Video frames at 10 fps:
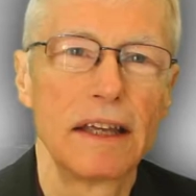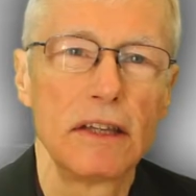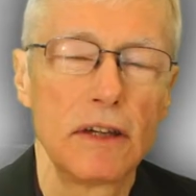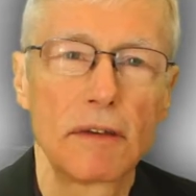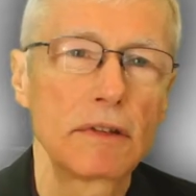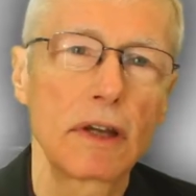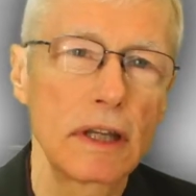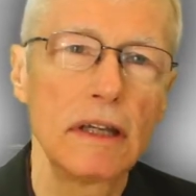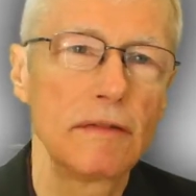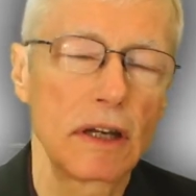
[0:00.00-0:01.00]
You have to
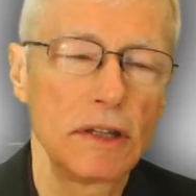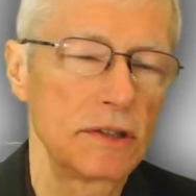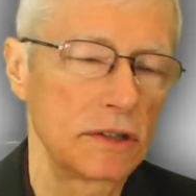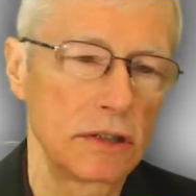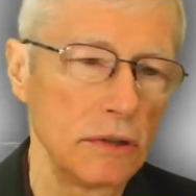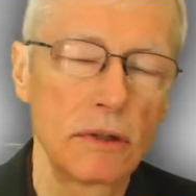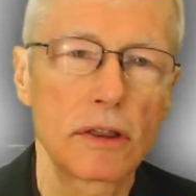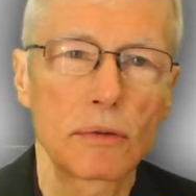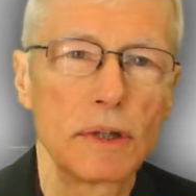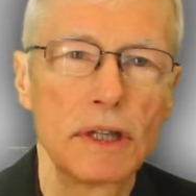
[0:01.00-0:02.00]
leave at least 2
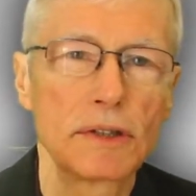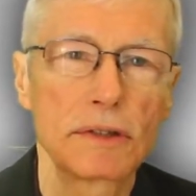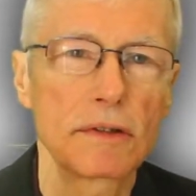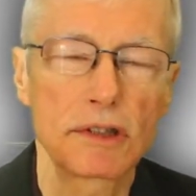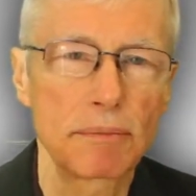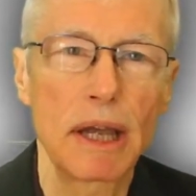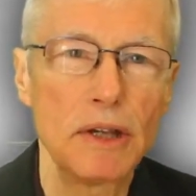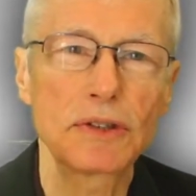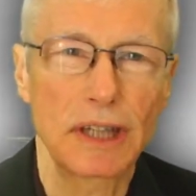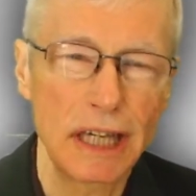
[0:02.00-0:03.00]
to 3 inches of
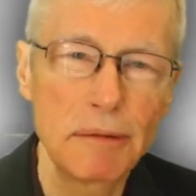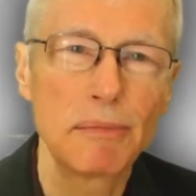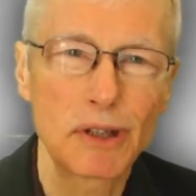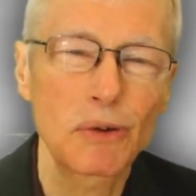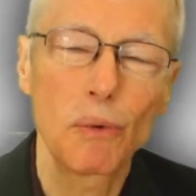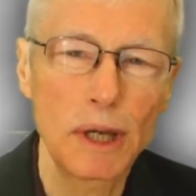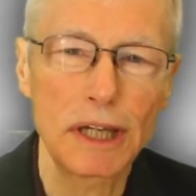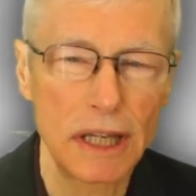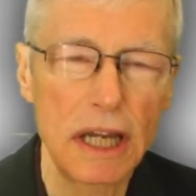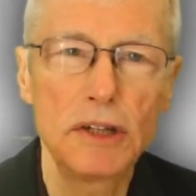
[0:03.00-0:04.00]
space in
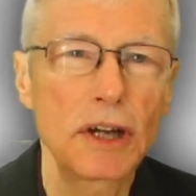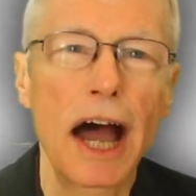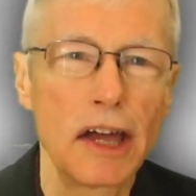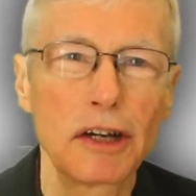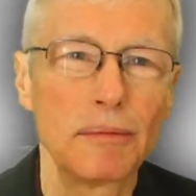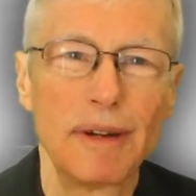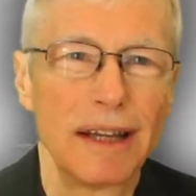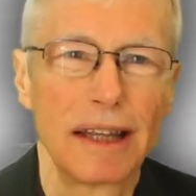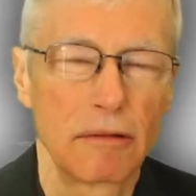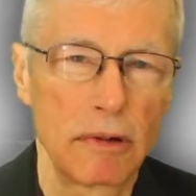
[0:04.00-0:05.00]
between each item
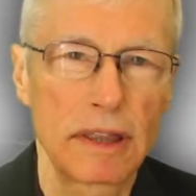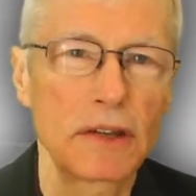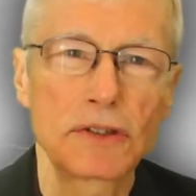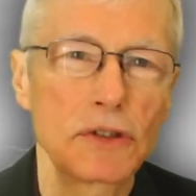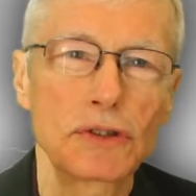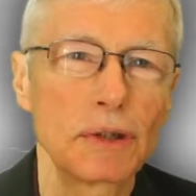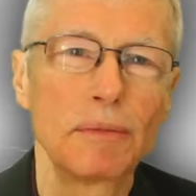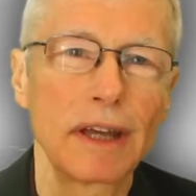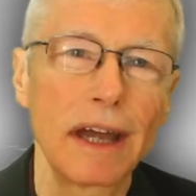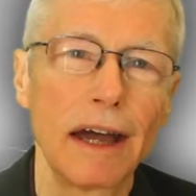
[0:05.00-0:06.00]
with that
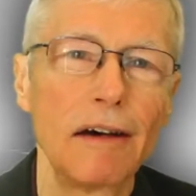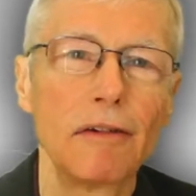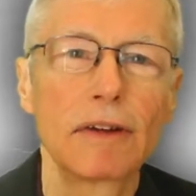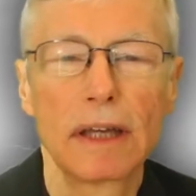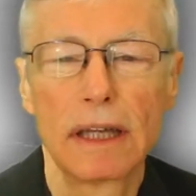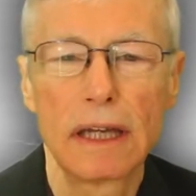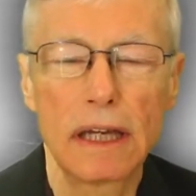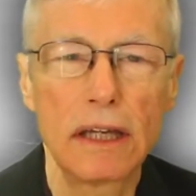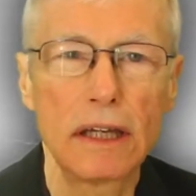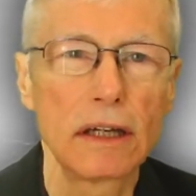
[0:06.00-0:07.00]
system to have
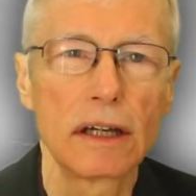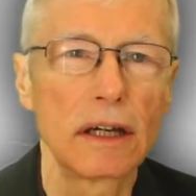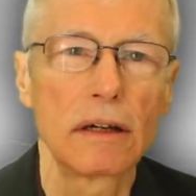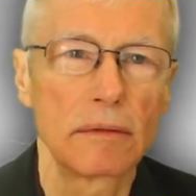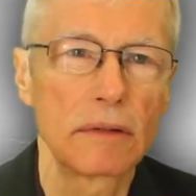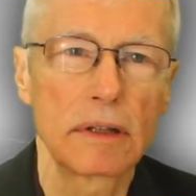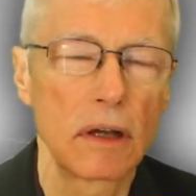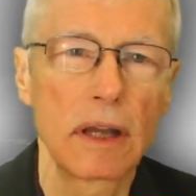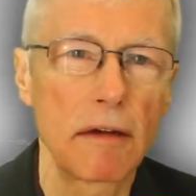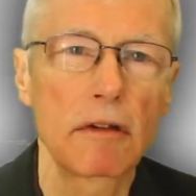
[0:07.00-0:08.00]
any
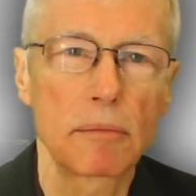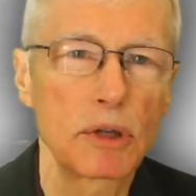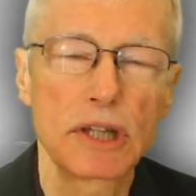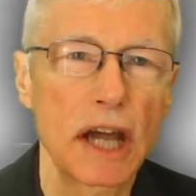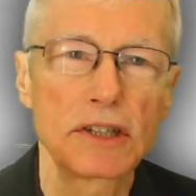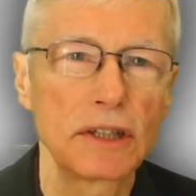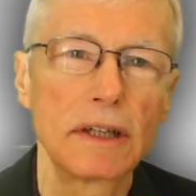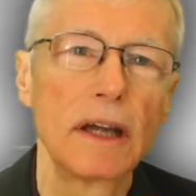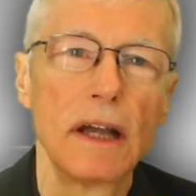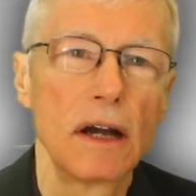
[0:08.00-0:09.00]
level of
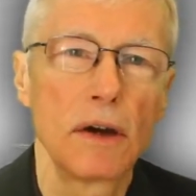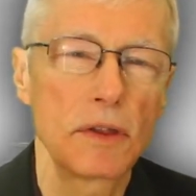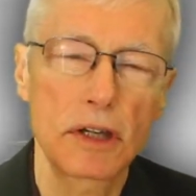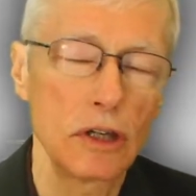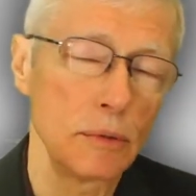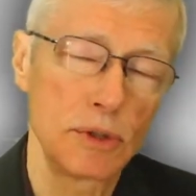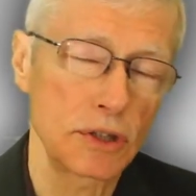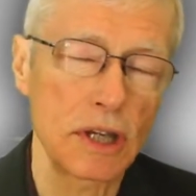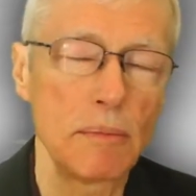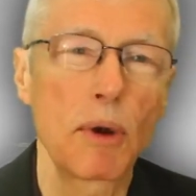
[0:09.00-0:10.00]
protection, but the cubes
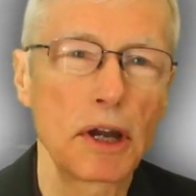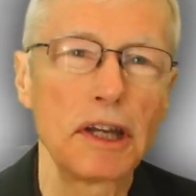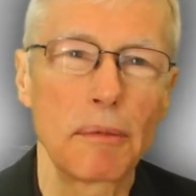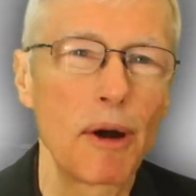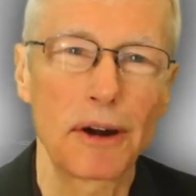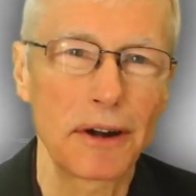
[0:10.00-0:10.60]
just keep breaking apart